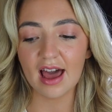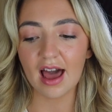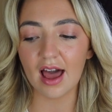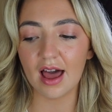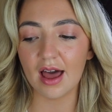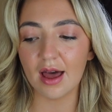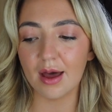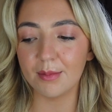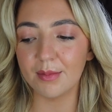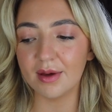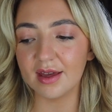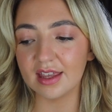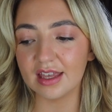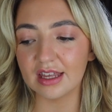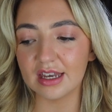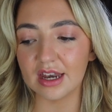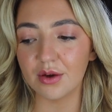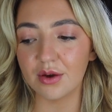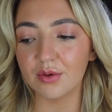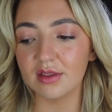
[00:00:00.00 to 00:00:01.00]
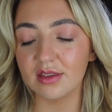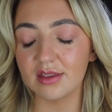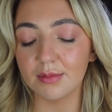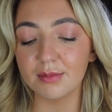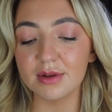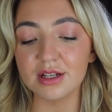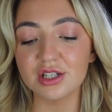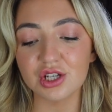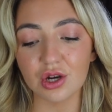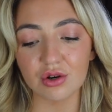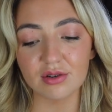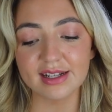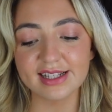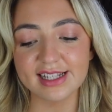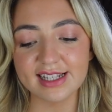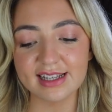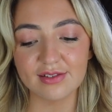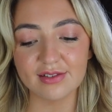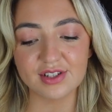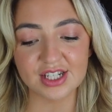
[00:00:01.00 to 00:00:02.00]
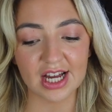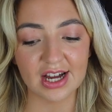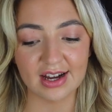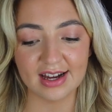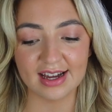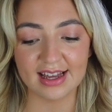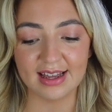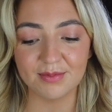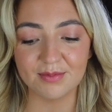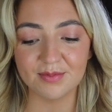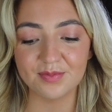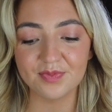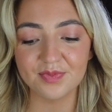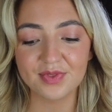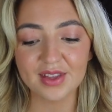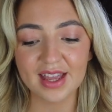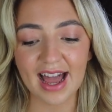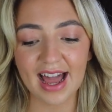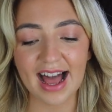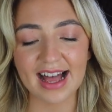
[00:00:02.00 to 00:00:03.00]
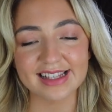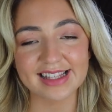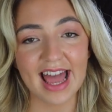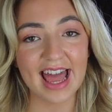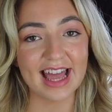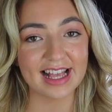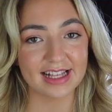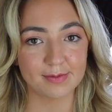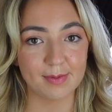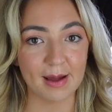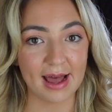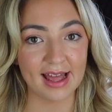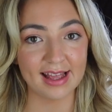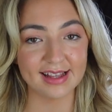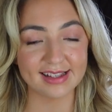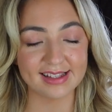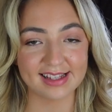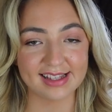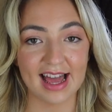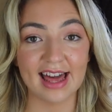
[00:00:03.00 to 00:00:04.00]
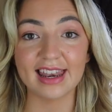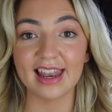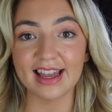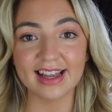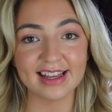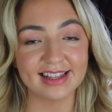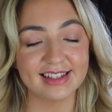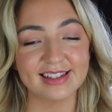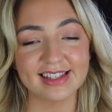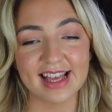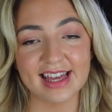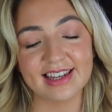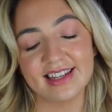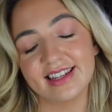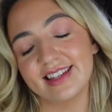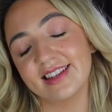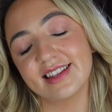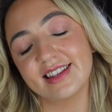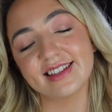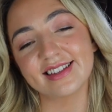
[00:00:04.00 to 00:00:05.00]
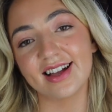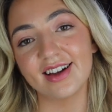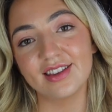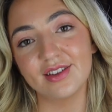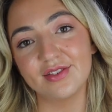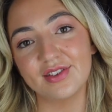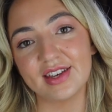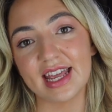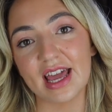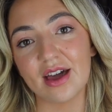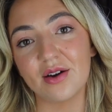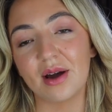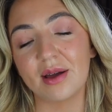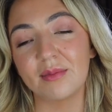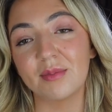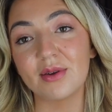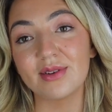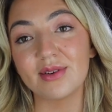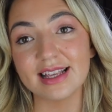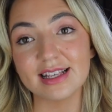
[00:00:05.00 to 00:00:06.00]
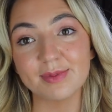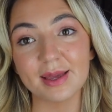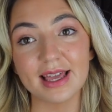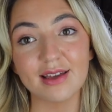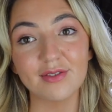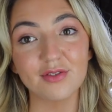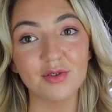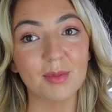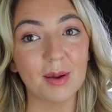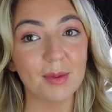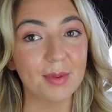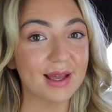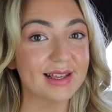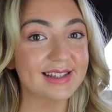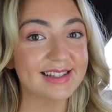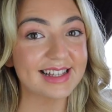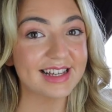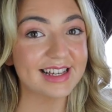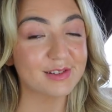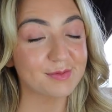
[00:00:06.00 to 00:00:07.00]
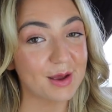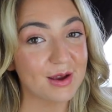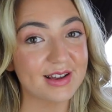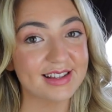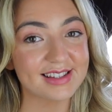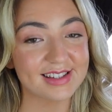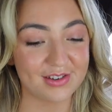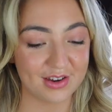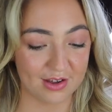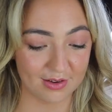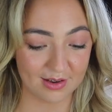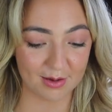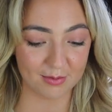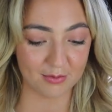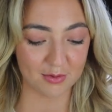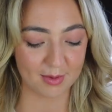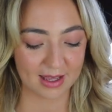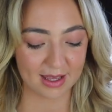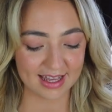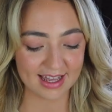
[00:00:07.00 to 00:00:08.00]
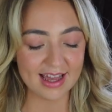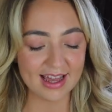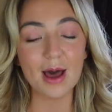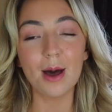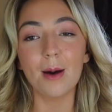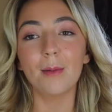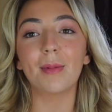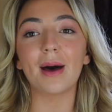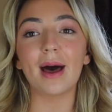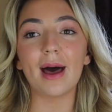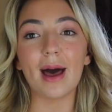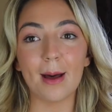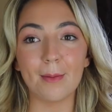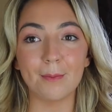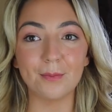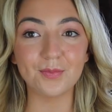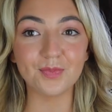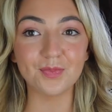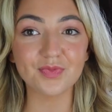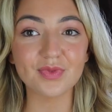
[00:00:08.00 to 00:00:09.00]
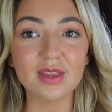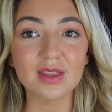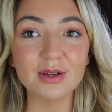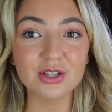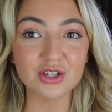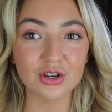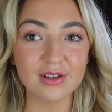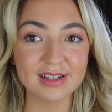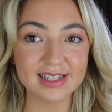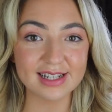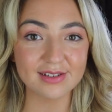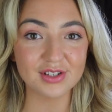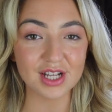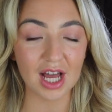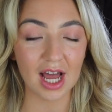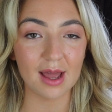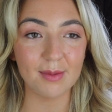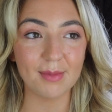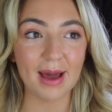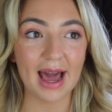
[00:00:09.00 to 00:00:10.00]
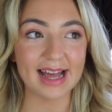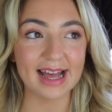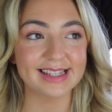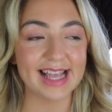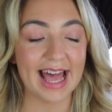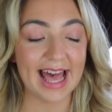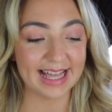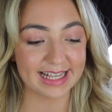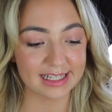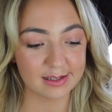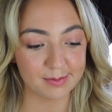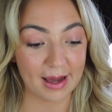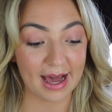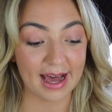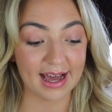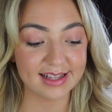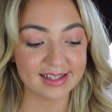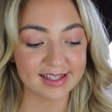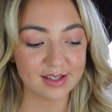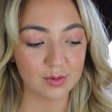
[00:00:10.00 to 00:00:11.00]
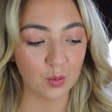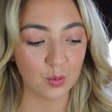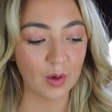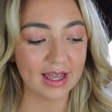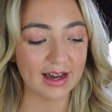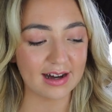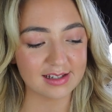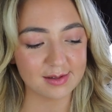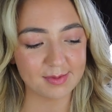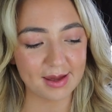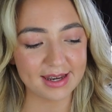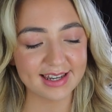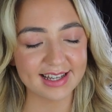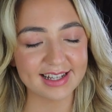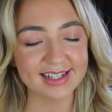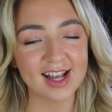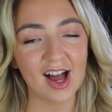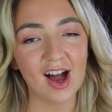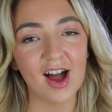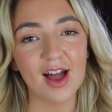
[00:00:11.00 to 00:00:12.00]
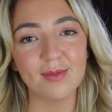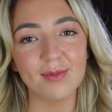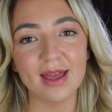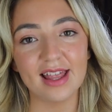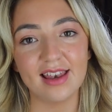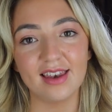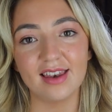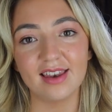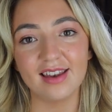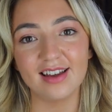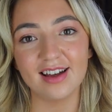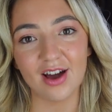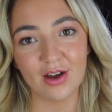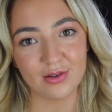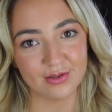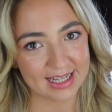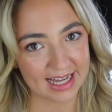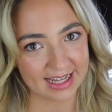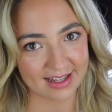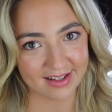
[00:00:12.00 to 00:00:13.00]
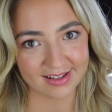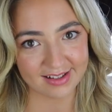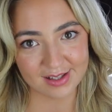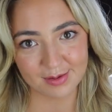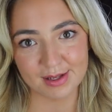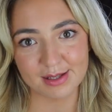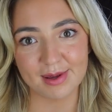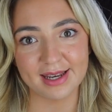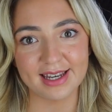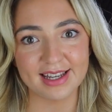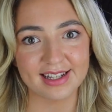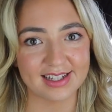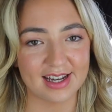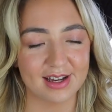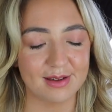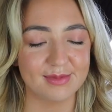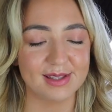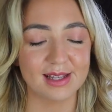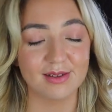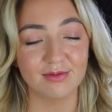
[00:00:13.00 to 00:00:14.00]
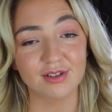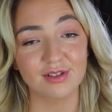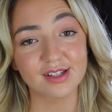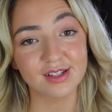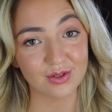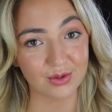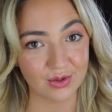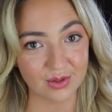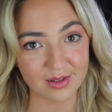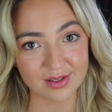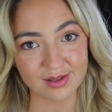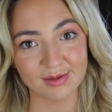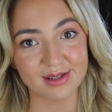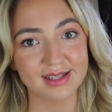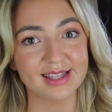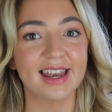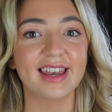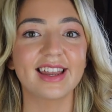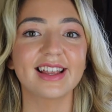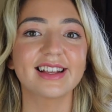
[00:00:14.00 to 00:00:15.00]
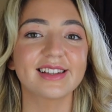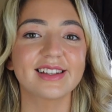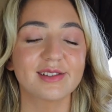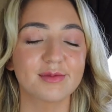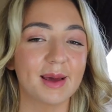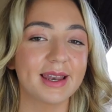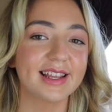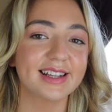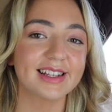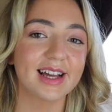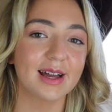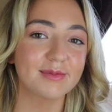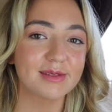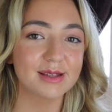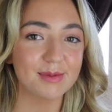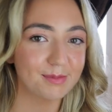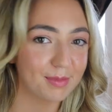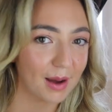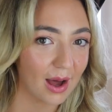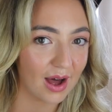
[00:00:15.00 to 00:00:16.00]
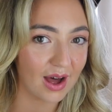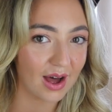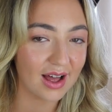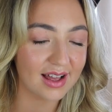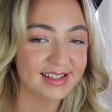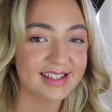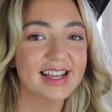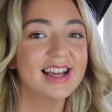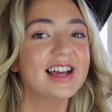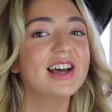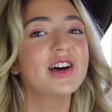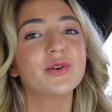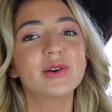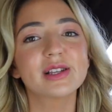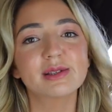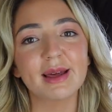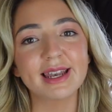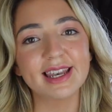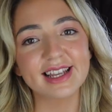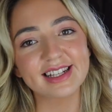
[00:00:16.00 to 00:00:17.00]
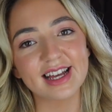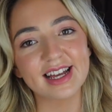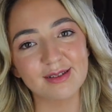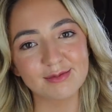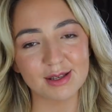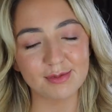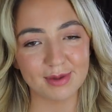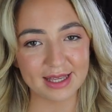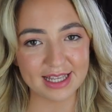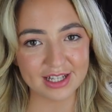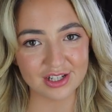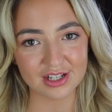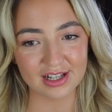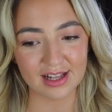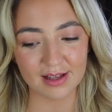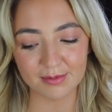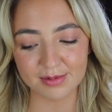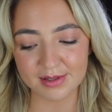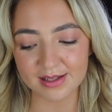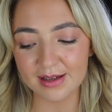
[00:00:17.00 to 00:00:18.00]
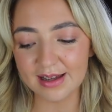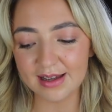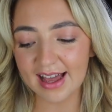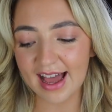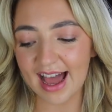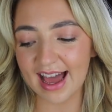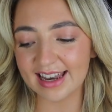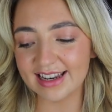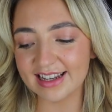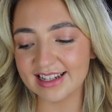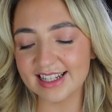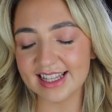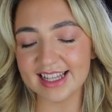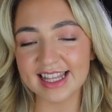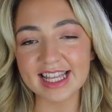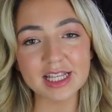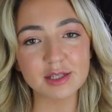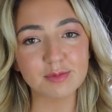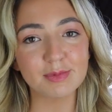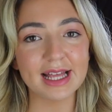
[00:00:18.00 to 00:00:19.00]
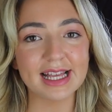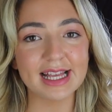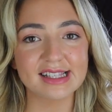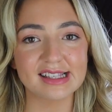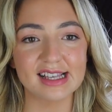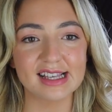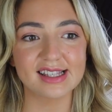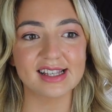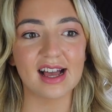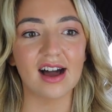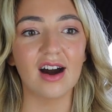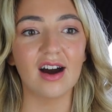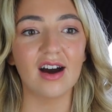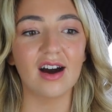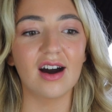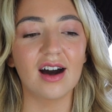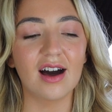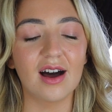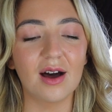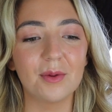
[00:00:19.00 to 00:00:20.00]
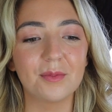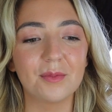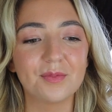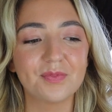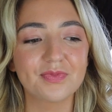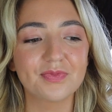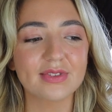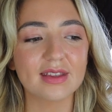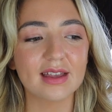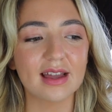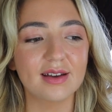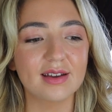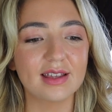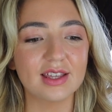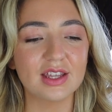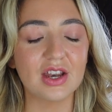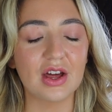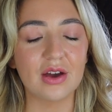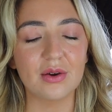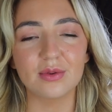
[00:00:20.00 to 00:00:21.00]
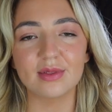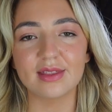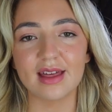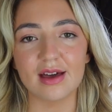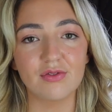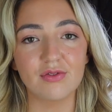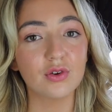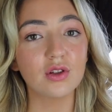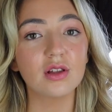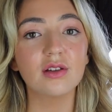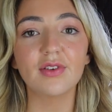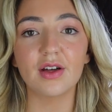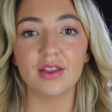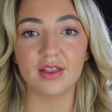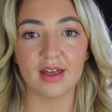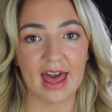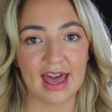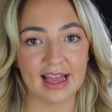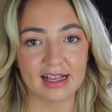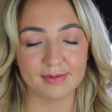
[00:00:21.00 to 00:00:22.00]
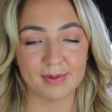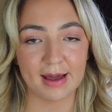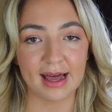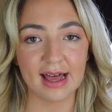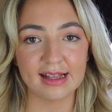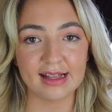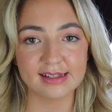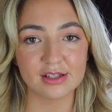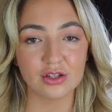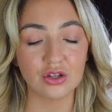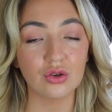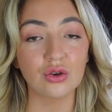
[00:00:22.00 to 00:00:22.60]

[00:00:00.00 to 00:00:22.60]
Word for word: Um, you know, the majority of time as expats, and like I said at the start of the video, I'm only speaking from my personal experience, so don't come for me, but um, the majority of time as expats, we are spending time in hotels, we're spending times in resorts, we're spending, spending times in bars, we're spending times at beach clubs, and these places are, you know, they're full of other expats.